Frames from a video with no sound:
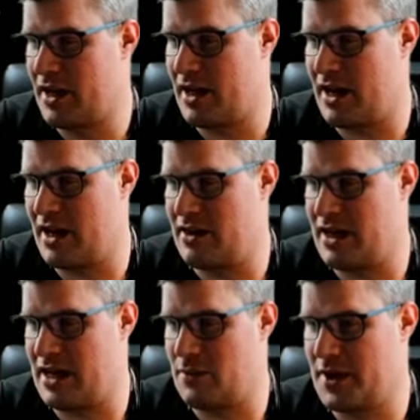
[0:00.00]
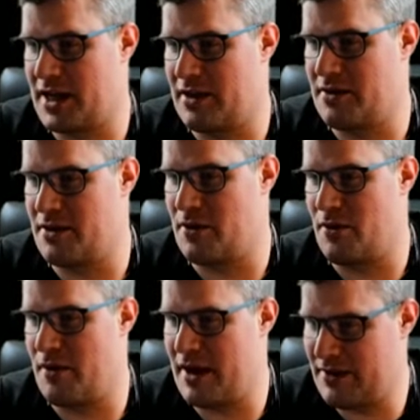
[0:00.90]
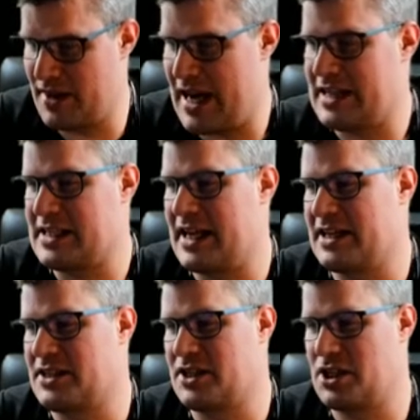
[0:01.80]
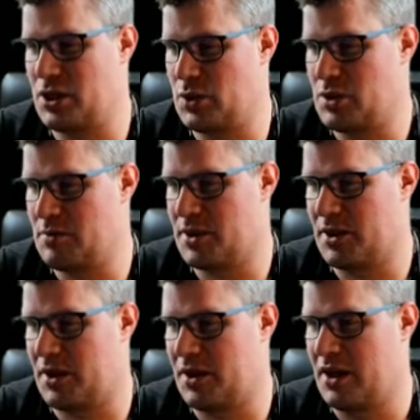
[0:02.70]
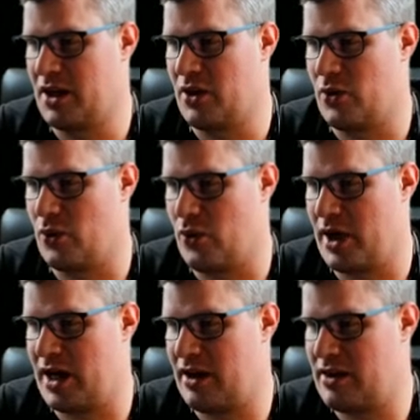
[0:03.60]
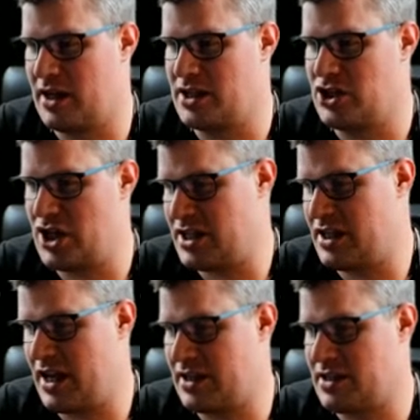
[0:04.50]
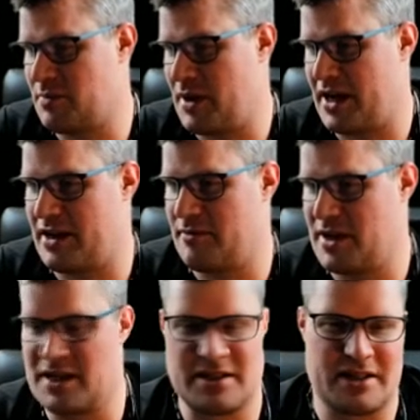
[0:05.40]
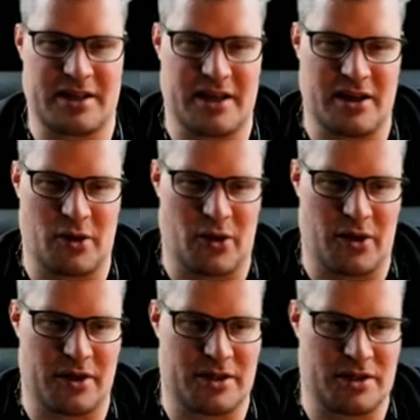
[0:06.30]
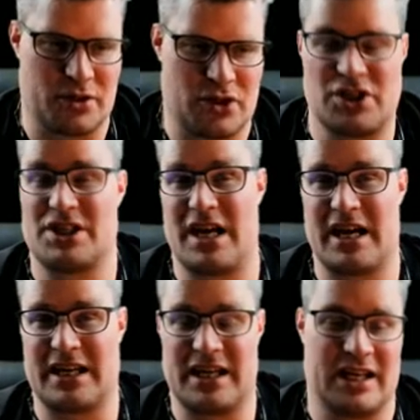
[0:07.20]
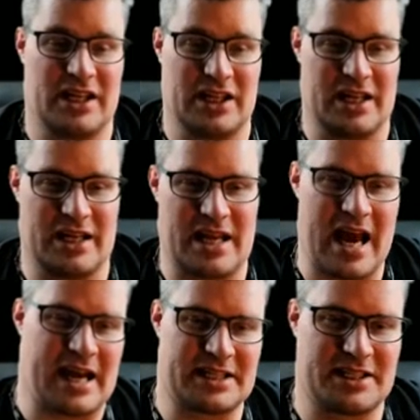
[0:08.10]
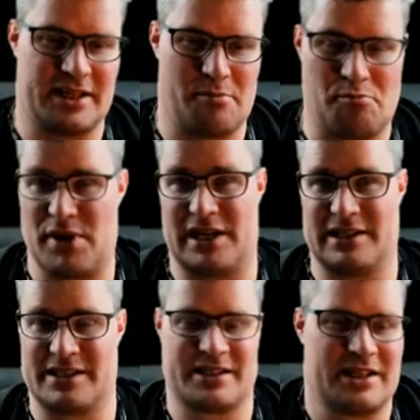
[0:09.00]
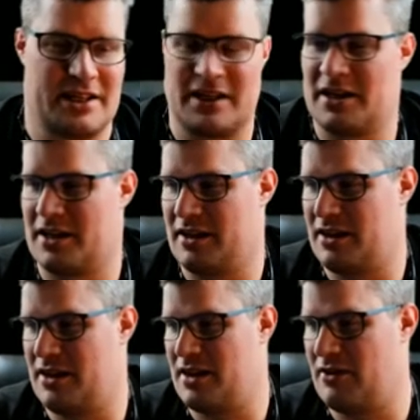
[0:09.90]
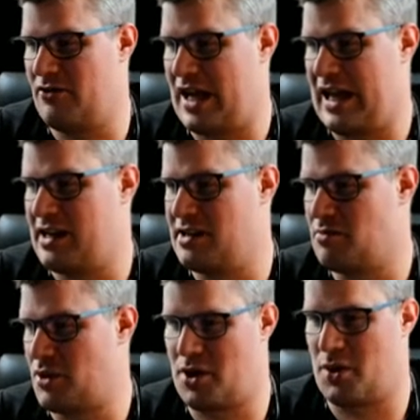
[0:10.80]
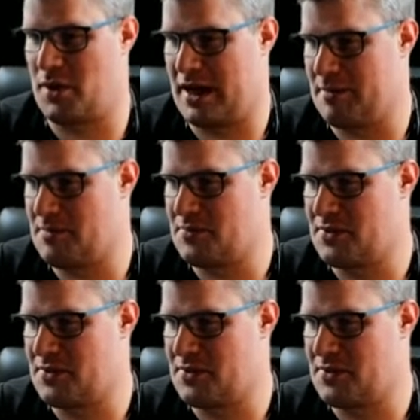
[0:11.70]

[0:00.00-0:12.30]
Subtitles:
And then we can run that executable with a gtest parameter in order to check that it actually built a valid program.